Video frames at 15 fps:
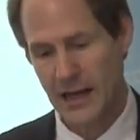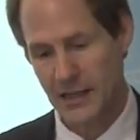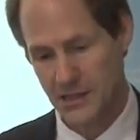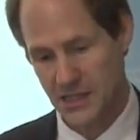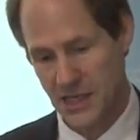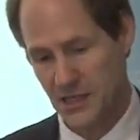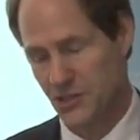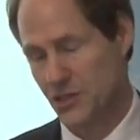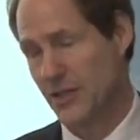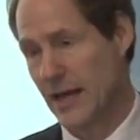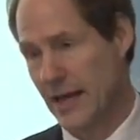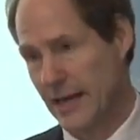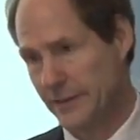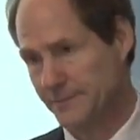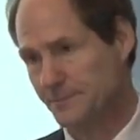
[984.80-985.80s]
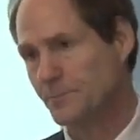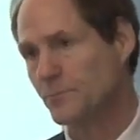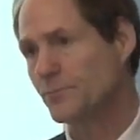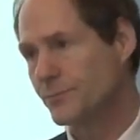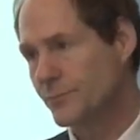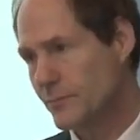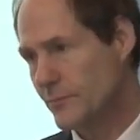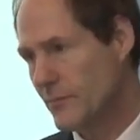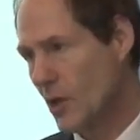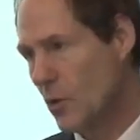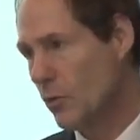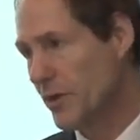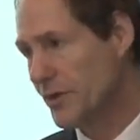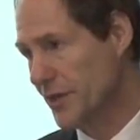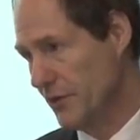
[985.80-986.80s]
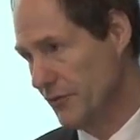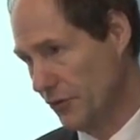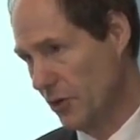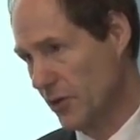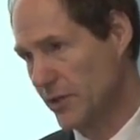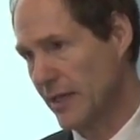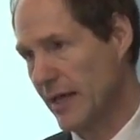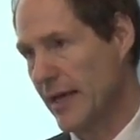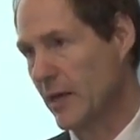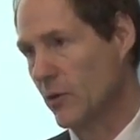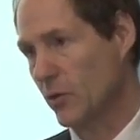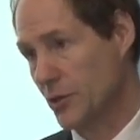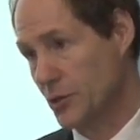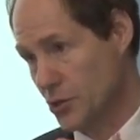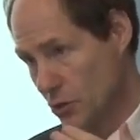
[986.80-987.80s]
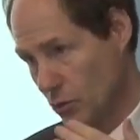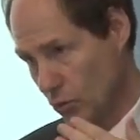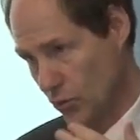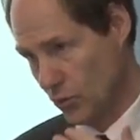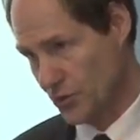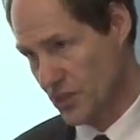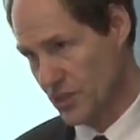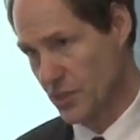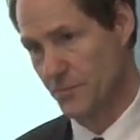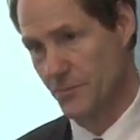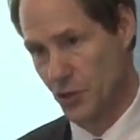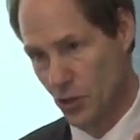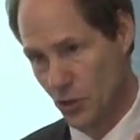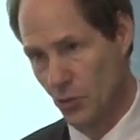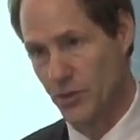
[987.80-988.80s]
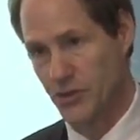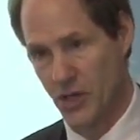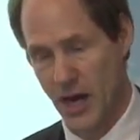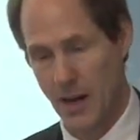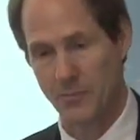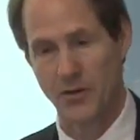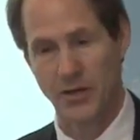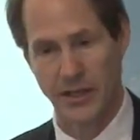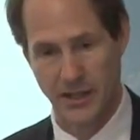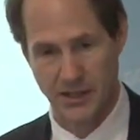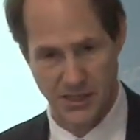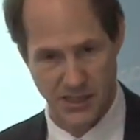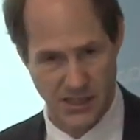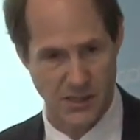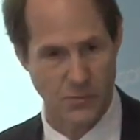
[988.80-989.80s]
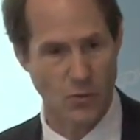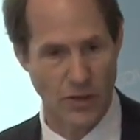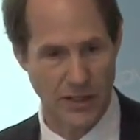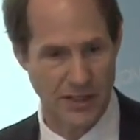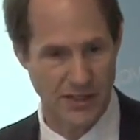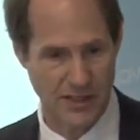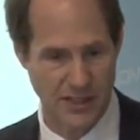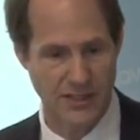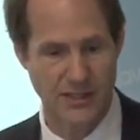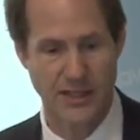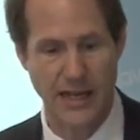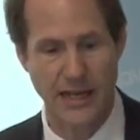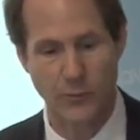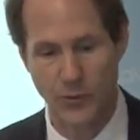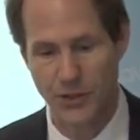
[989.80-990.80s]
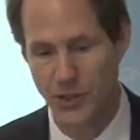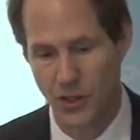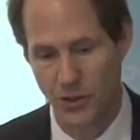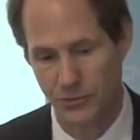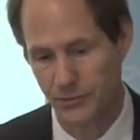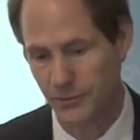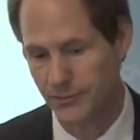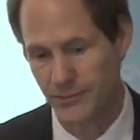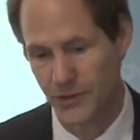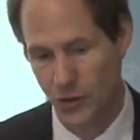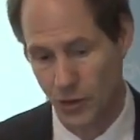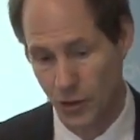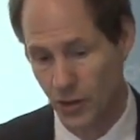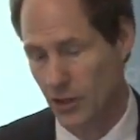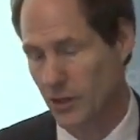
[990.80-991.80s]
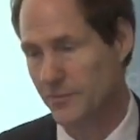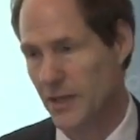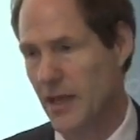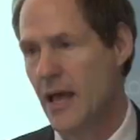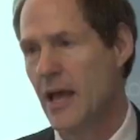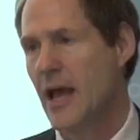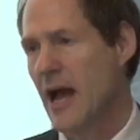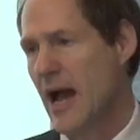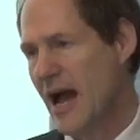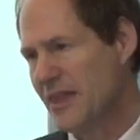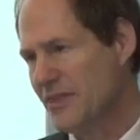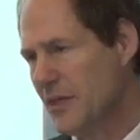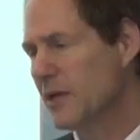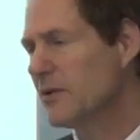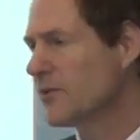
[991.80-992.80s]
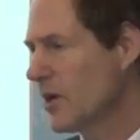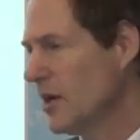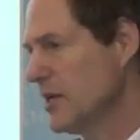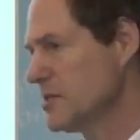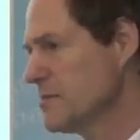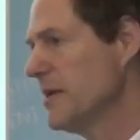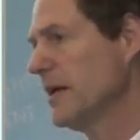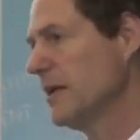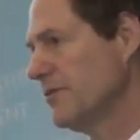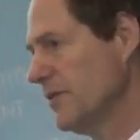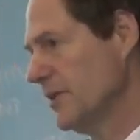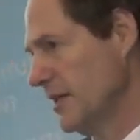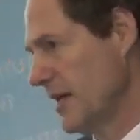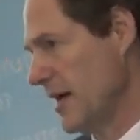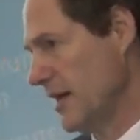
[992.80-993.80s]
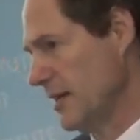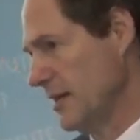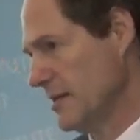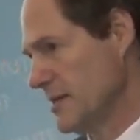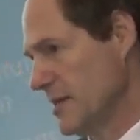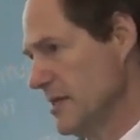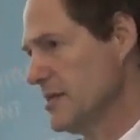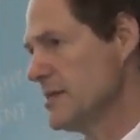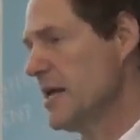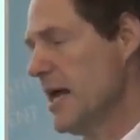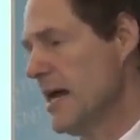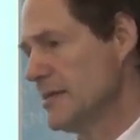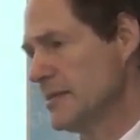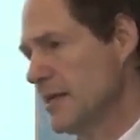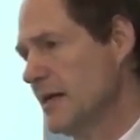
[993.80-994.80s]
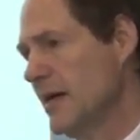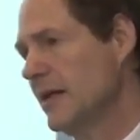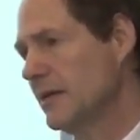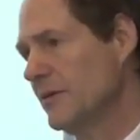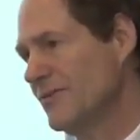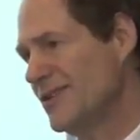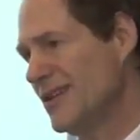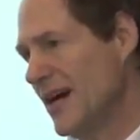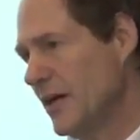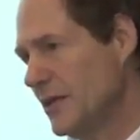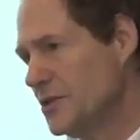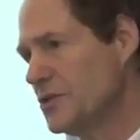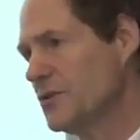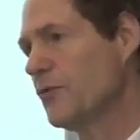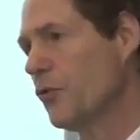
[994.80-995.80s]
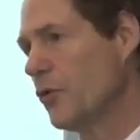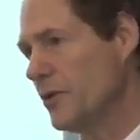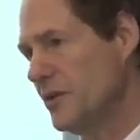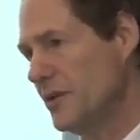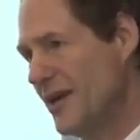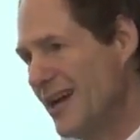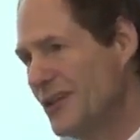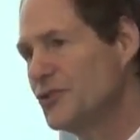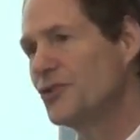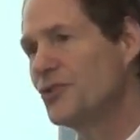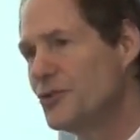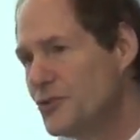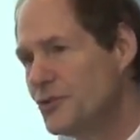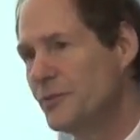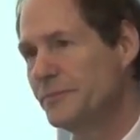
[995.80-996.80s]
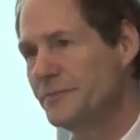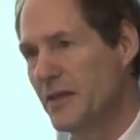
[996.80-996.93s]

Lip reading: Such that with the foreign language, system 2 is operating, system 1 isn't, and we don't err. I think of cost-benefit analysis as a kind of nudge for the nudgers,